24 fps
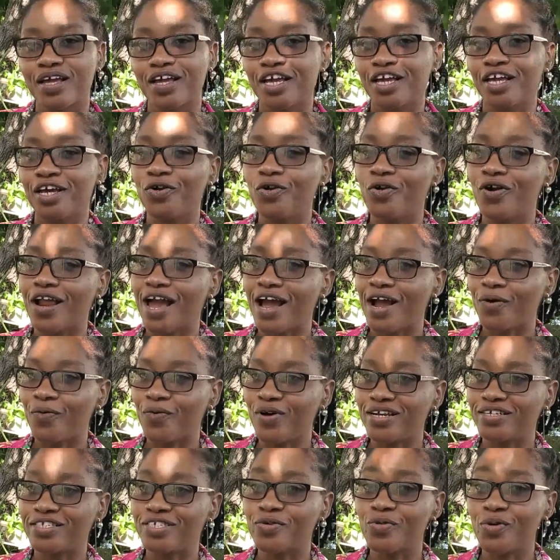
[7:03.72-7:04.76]
You know, like
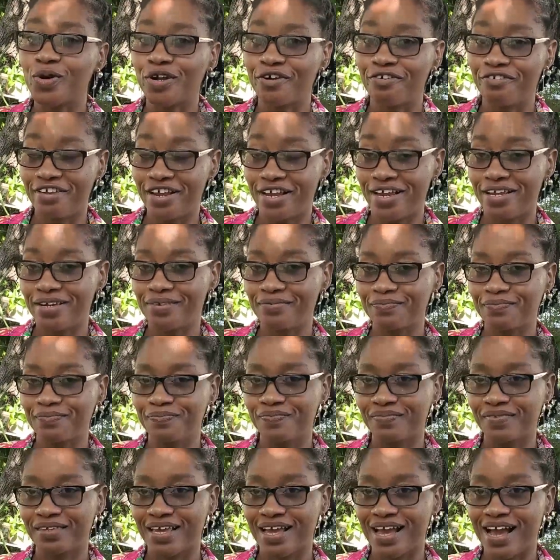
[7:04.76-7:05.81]
when it's going to rain
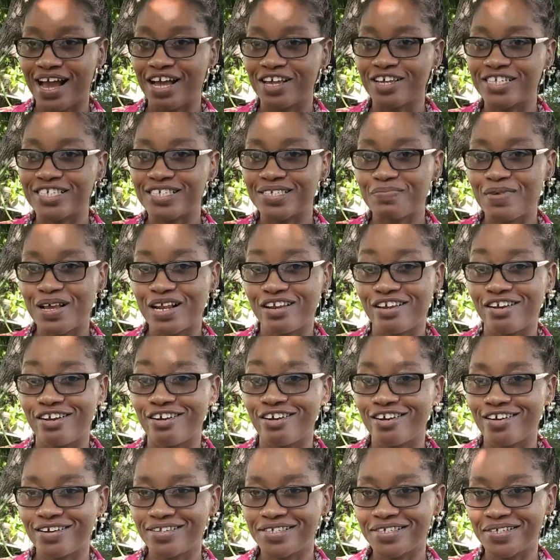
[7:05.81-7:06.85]
and you smell the
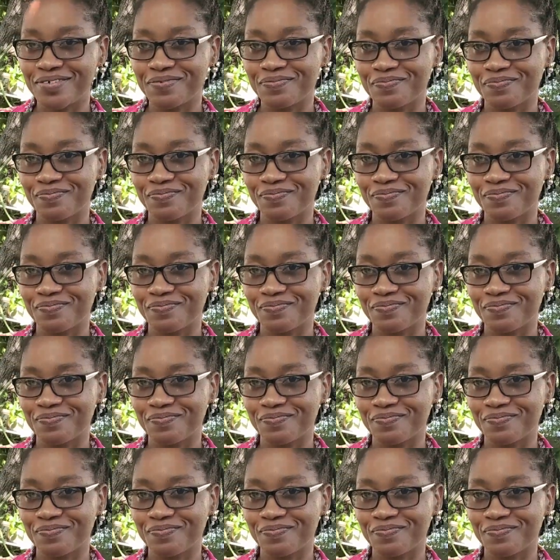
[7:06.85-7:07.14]
earth.